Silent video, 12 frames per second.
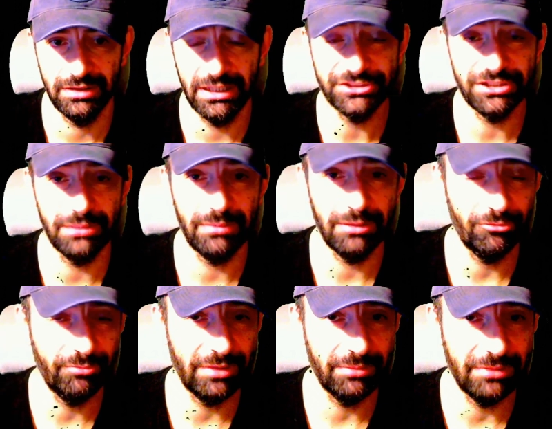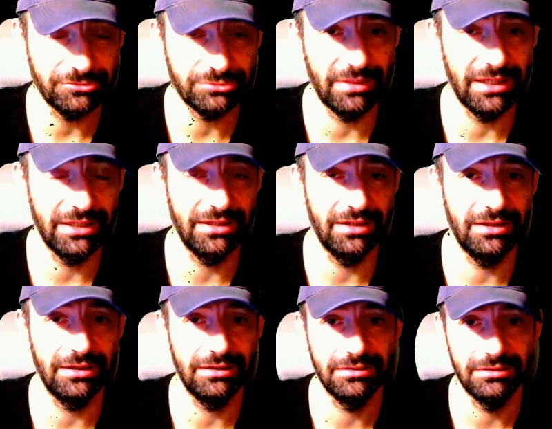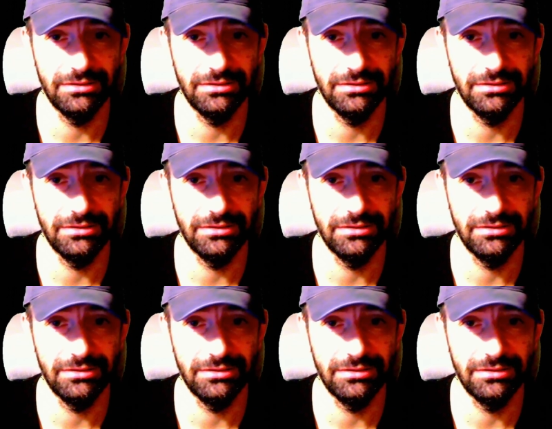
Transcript: each time I move my mouse, my uh,